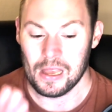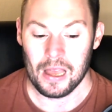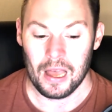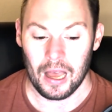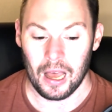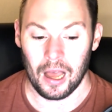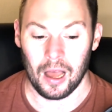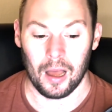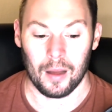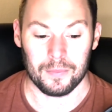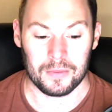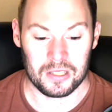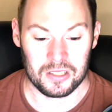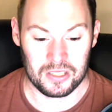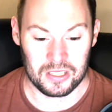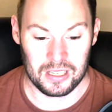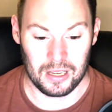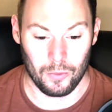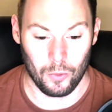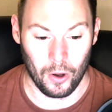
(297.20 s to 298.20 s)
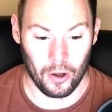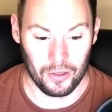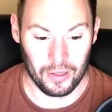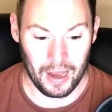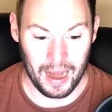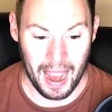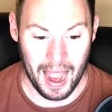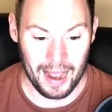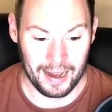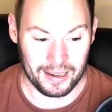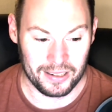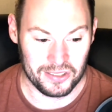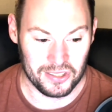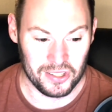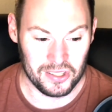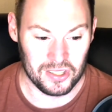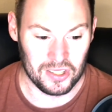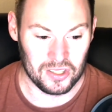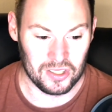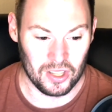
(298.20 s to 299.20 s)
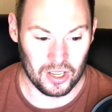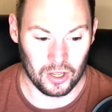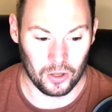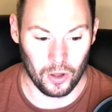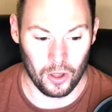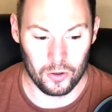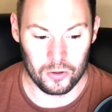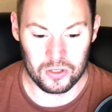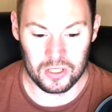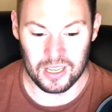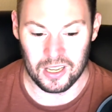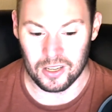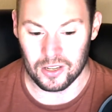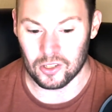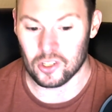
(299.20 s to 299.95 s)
to see where they at, because this is the closing